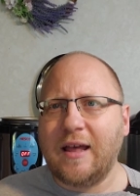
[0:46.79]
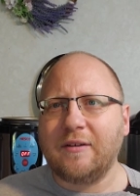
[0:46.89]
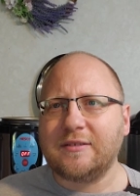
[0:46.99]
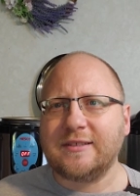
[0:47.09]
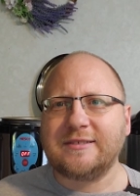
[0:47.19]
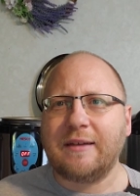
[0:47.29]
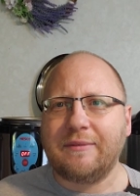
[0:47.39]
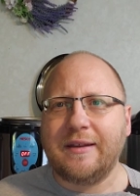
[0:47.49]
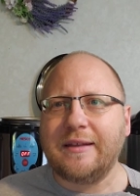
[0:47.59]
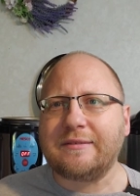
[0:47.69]
Now it's a
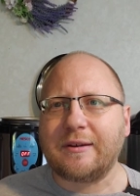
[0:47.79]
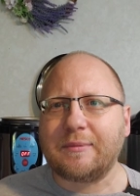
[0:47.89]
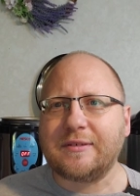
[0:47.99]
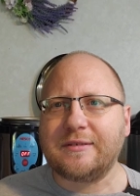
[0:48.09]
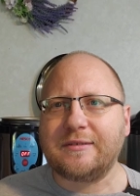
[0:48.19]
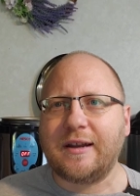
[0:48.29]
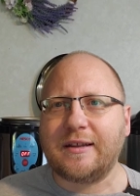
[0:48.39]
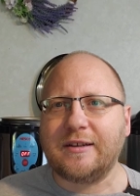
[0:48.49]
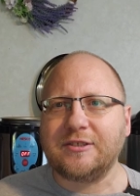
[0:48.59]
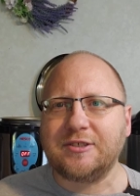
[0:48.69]
seven day trip because you're
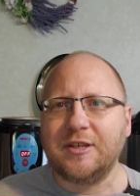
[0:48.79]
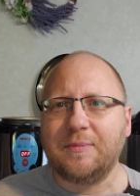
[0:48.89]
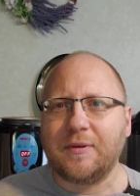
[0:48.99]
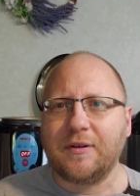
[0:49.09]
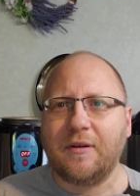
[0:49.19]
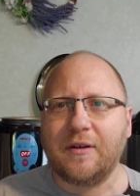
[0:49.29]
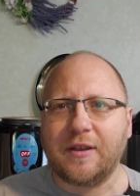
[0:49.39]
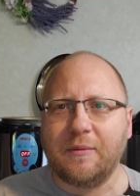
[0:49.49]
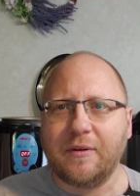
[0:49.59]
dragging a sheep or a donkey